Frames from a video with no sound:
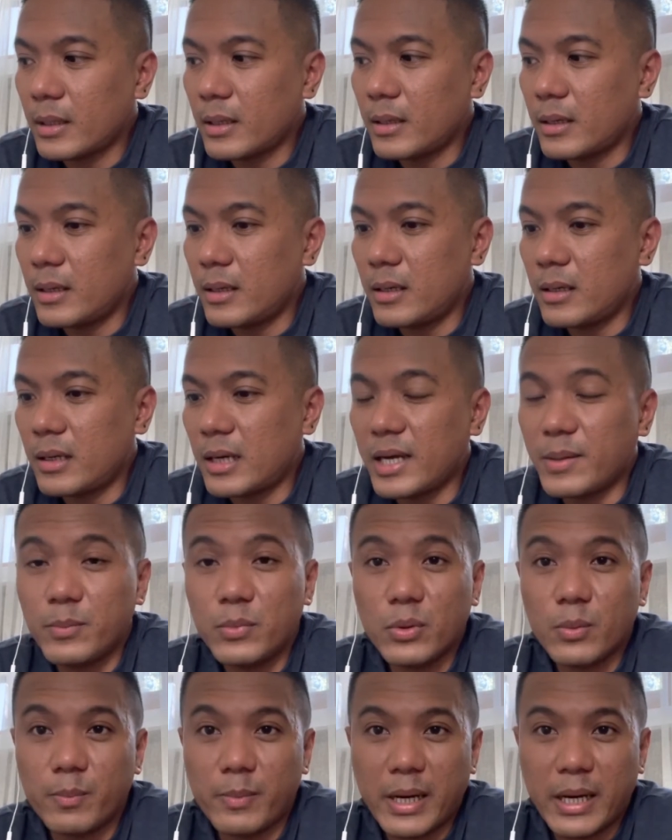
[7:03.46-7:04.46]
I
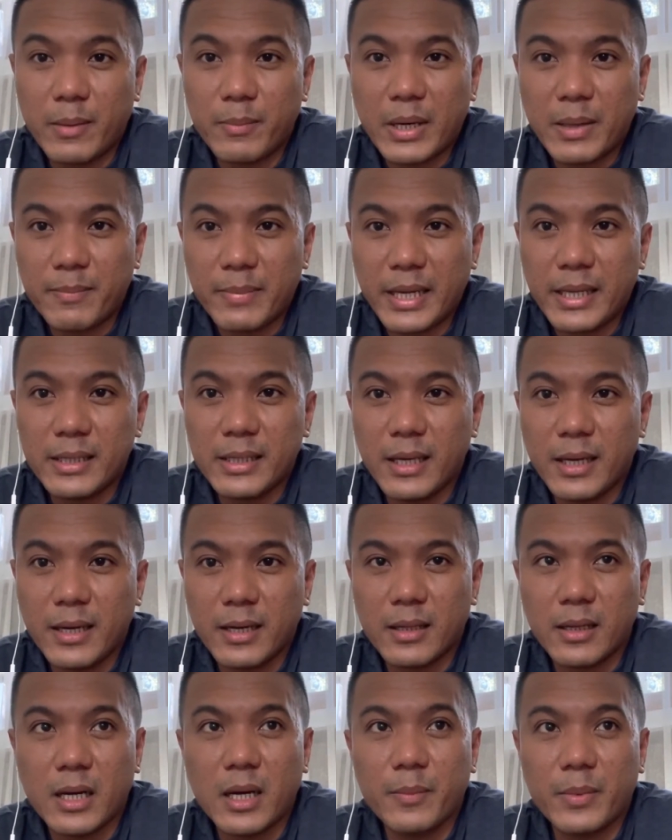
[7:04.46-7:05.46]
booked my plane
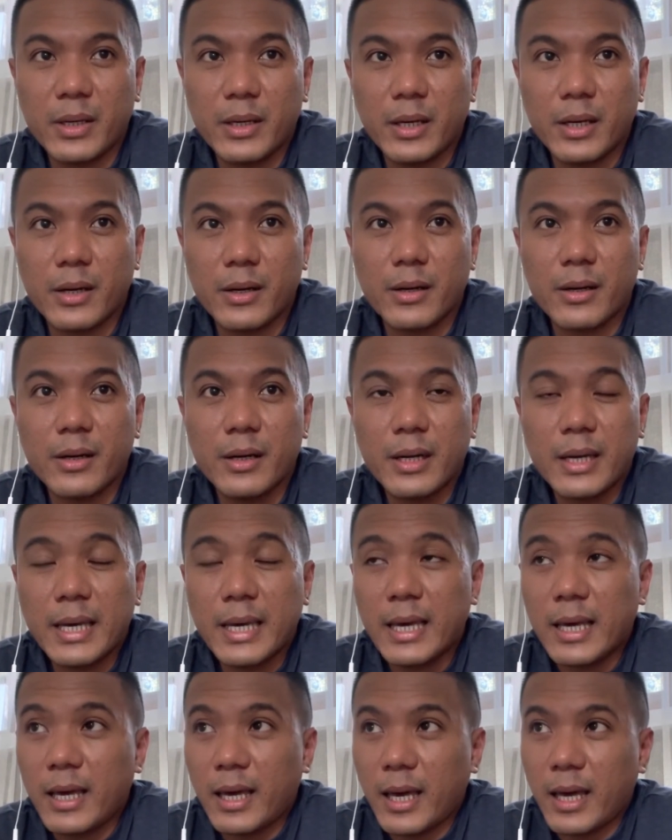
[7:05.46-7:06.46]
ticket coming here.
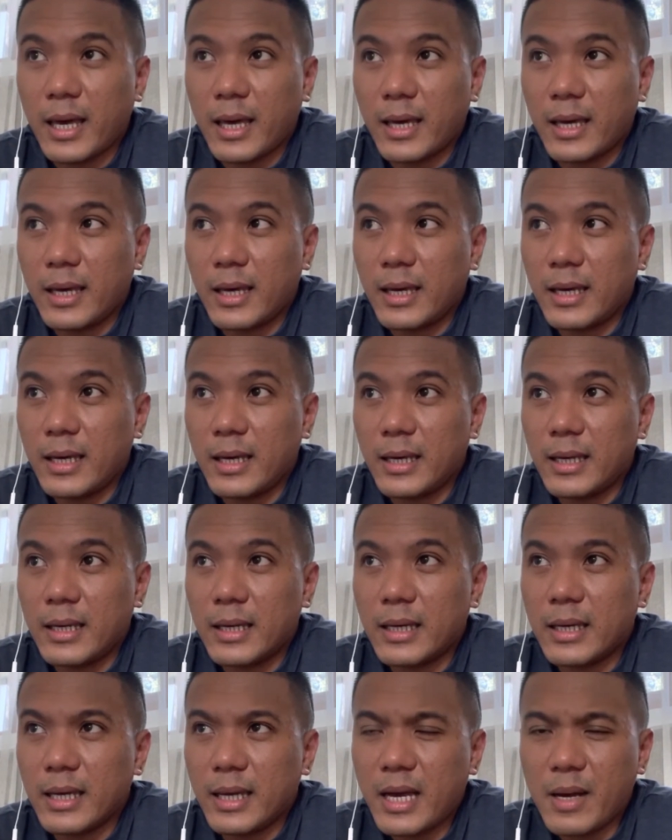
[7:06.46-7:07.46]
And
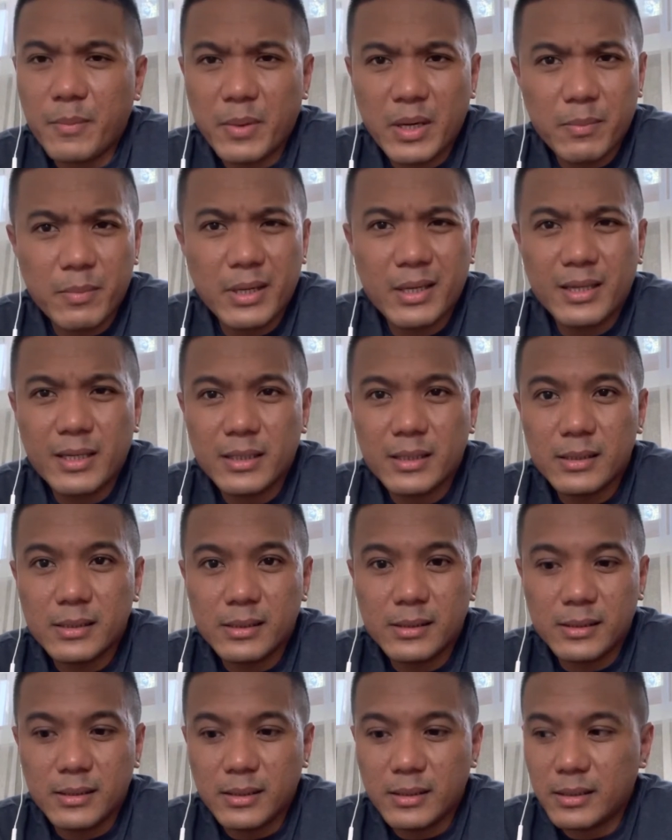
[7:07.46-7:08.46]
yeah, maybe
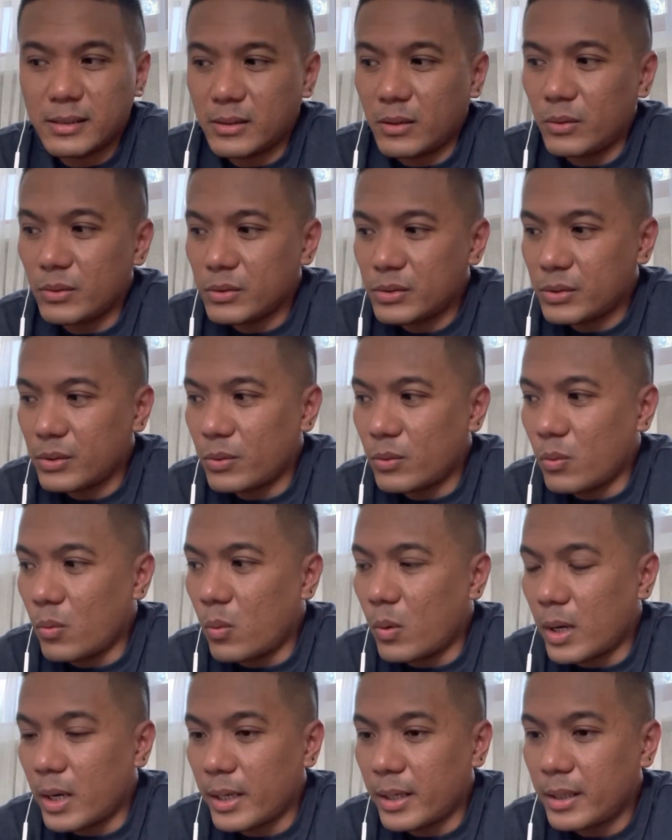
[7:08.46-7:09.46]
that's also
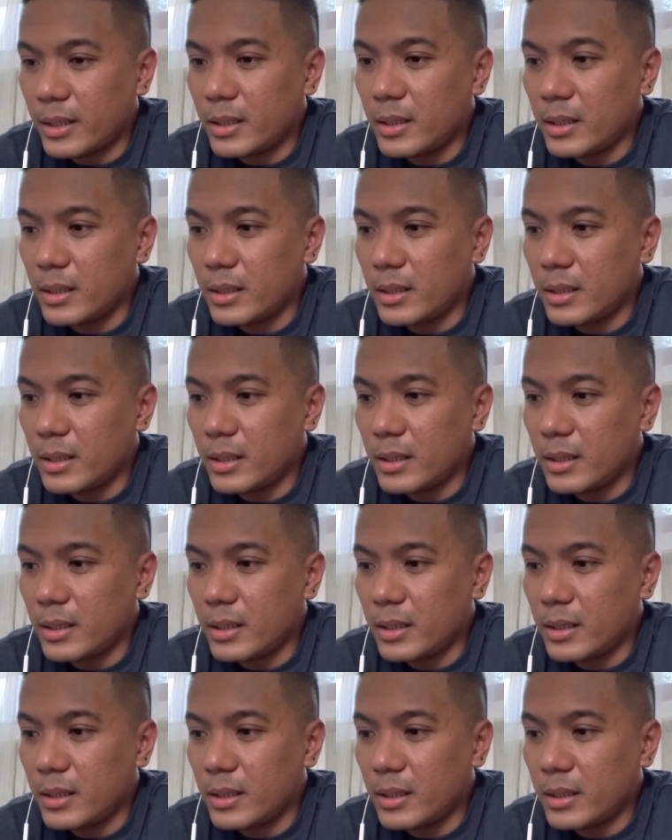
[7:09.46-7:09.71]
one